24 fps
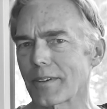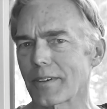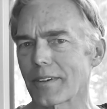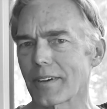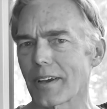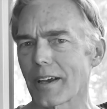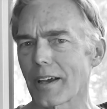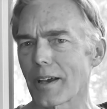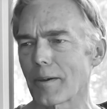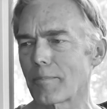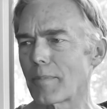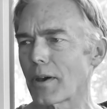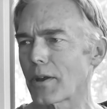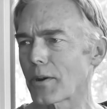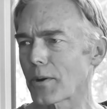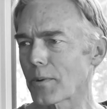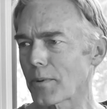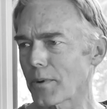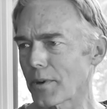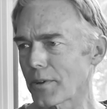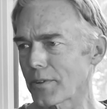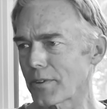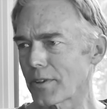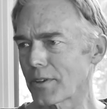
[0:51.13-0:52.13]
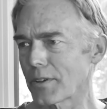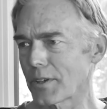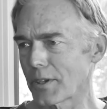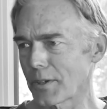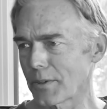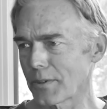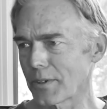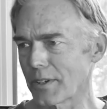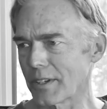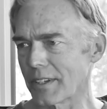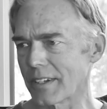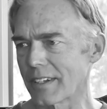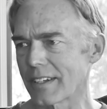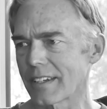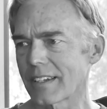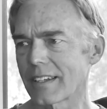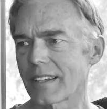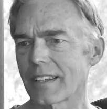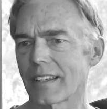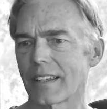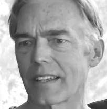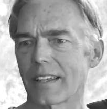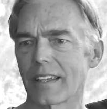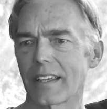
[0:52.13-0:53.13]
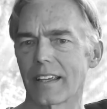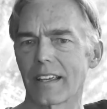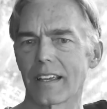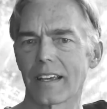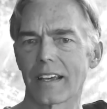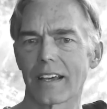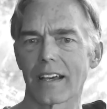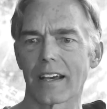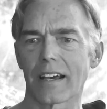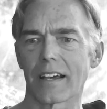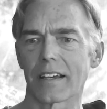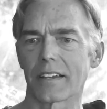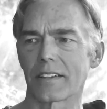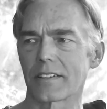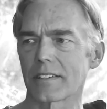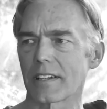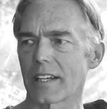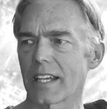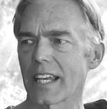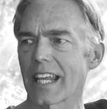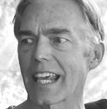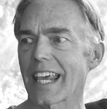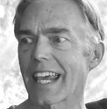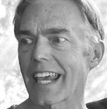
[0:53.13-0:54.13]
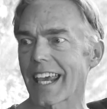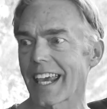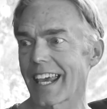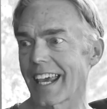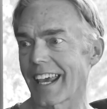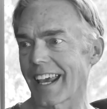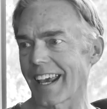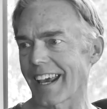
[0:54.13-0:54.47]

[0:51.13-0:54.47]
A better word than union is linking.